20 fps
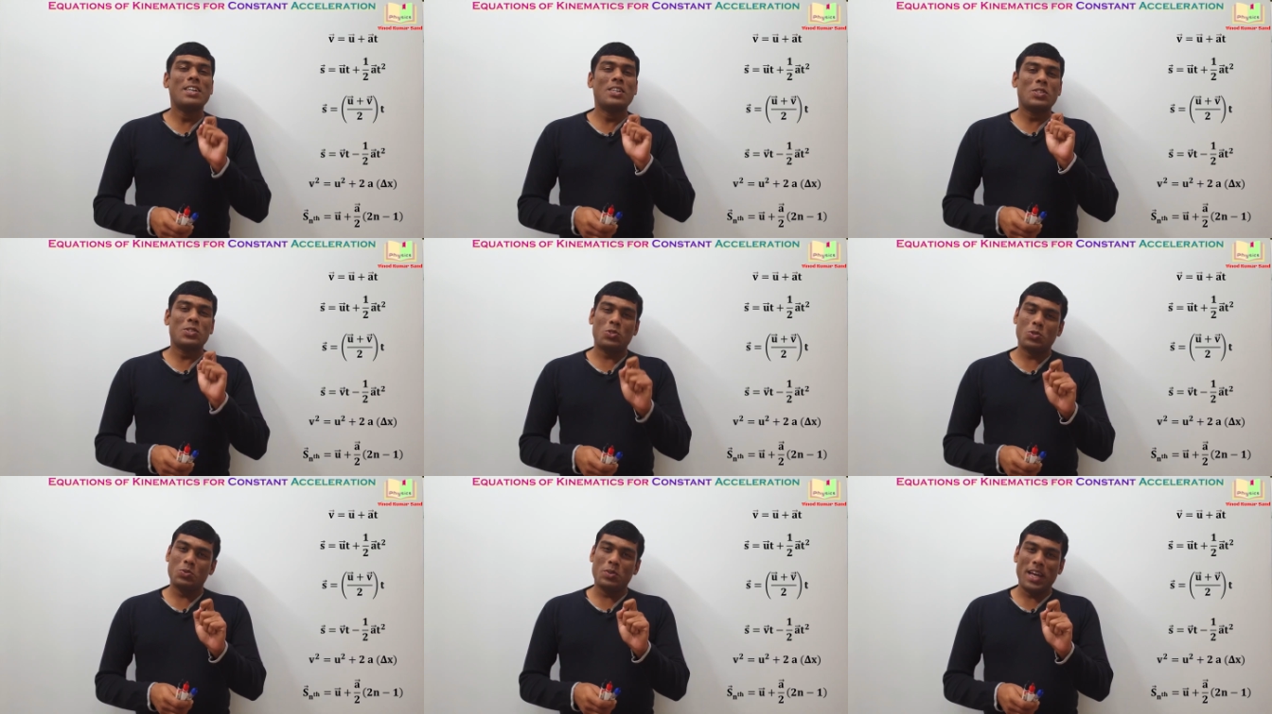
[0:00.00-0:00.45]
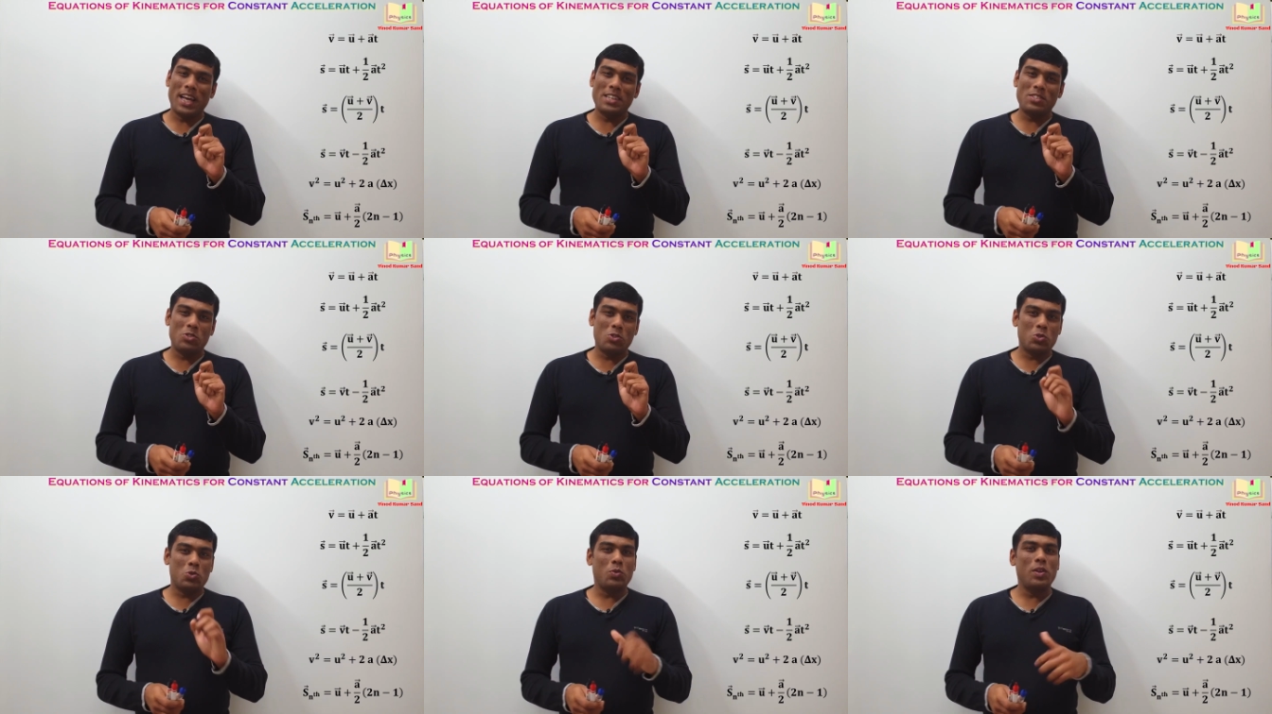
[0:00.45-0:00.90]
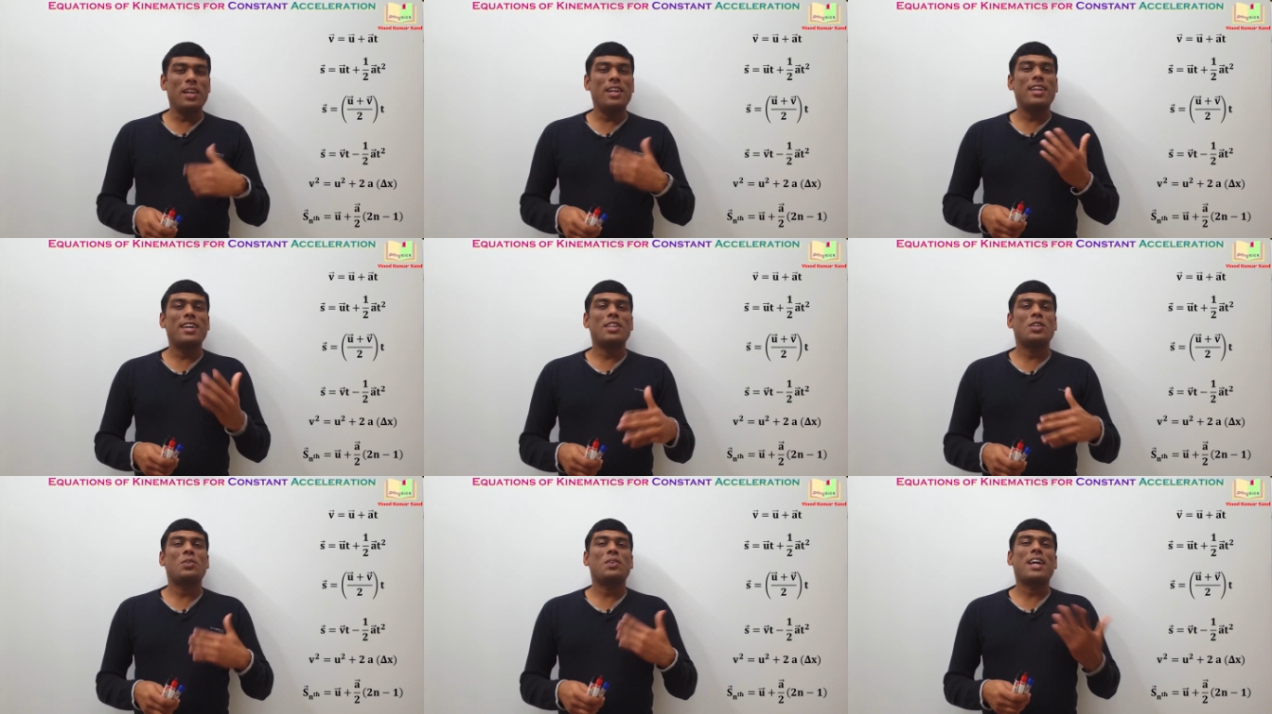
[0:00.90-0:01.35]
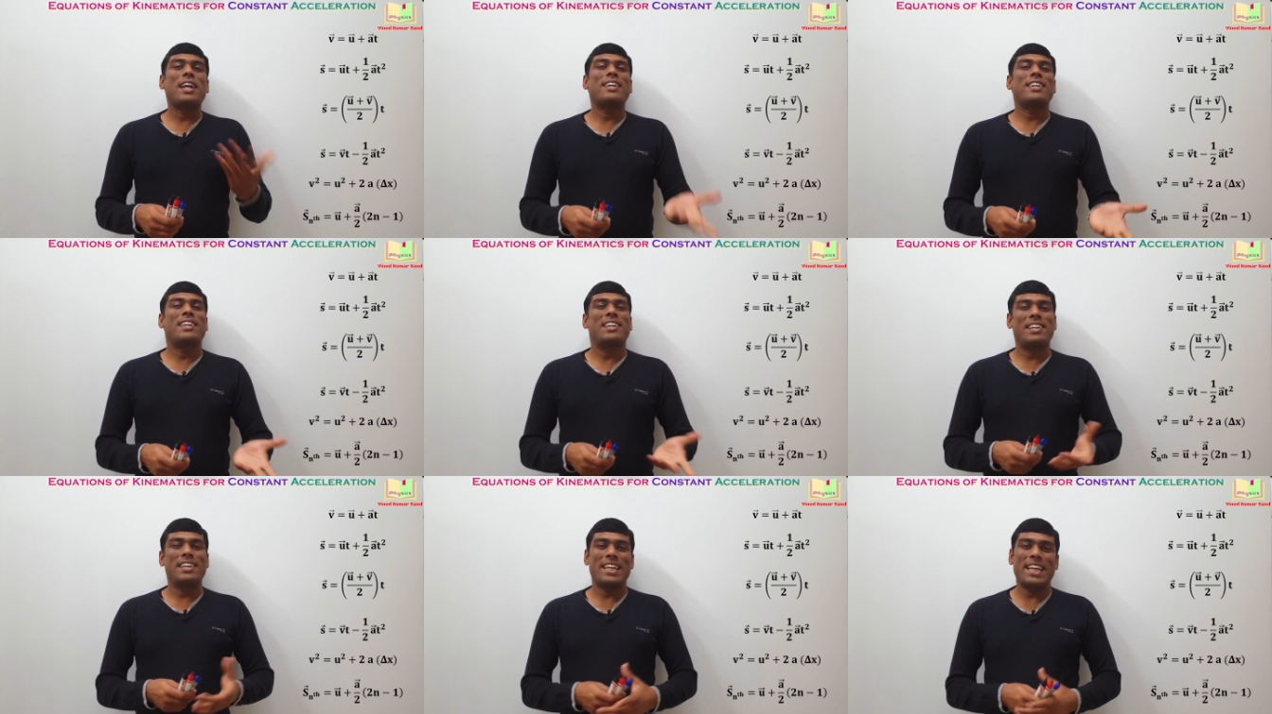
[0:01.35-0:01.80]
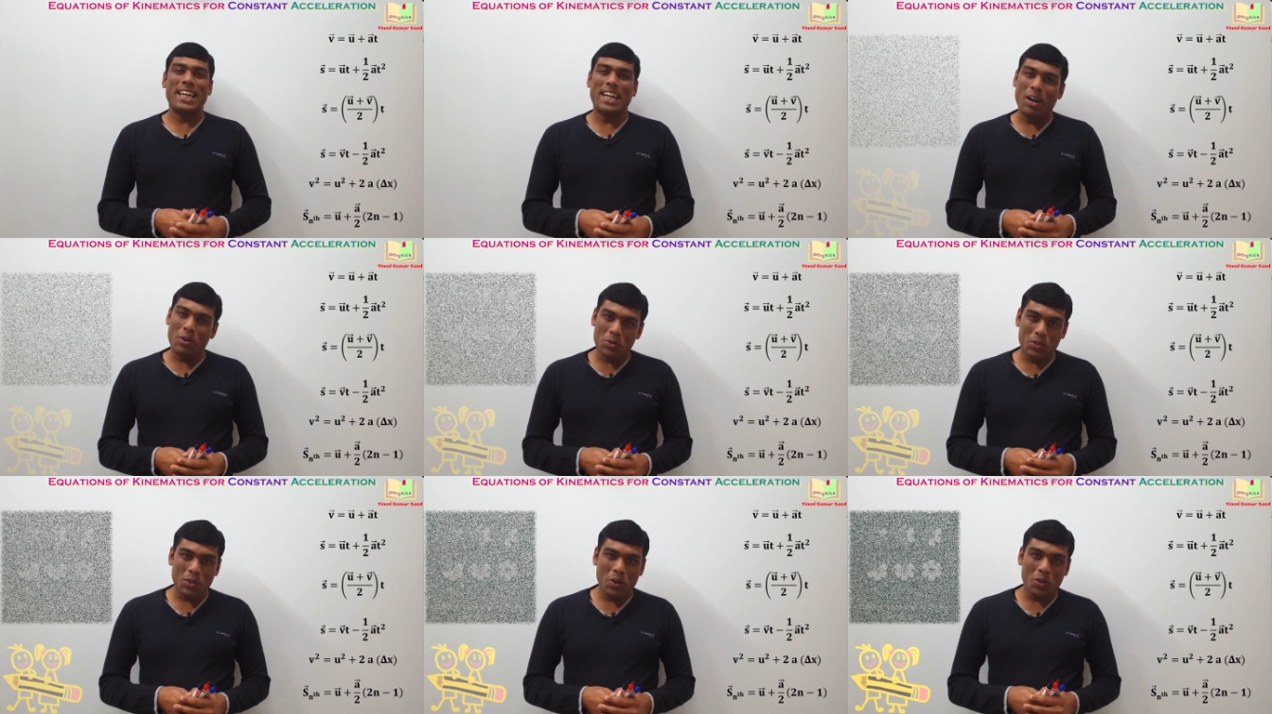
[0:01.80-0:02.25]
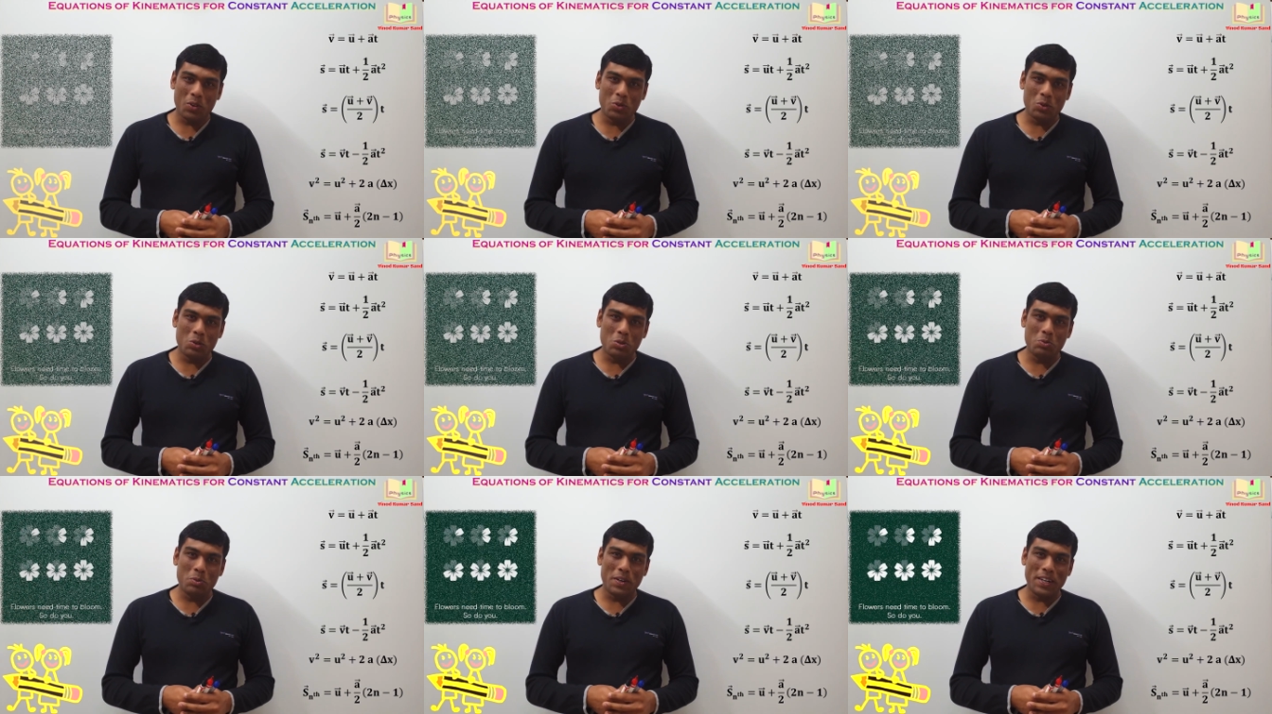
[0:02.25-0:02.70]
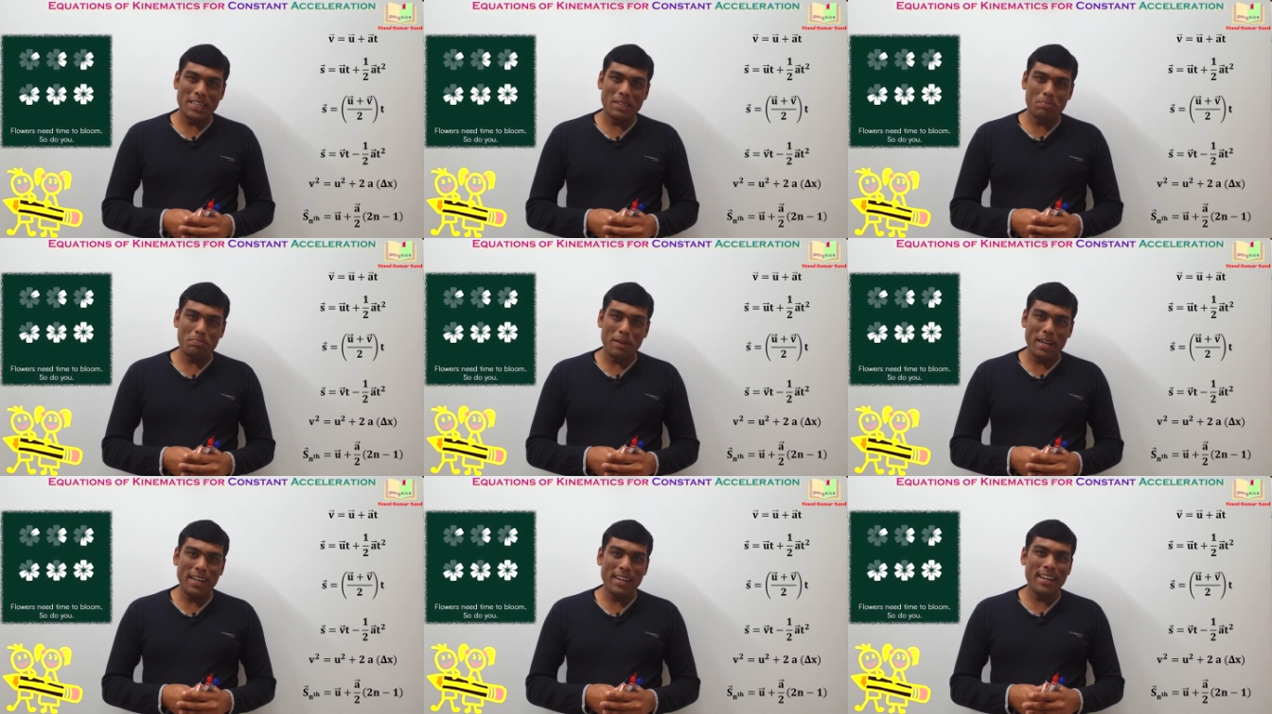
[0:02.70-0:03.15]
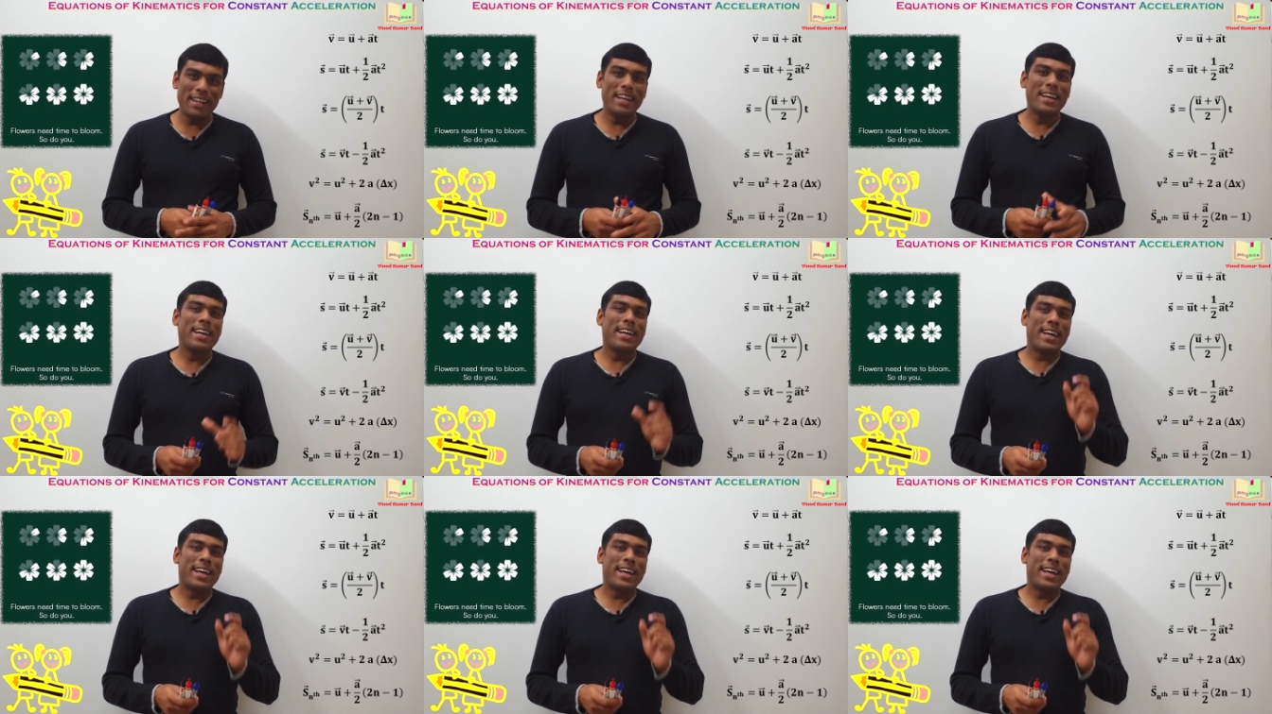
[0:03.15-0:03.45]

So as usual, you can take out your notebook and pen,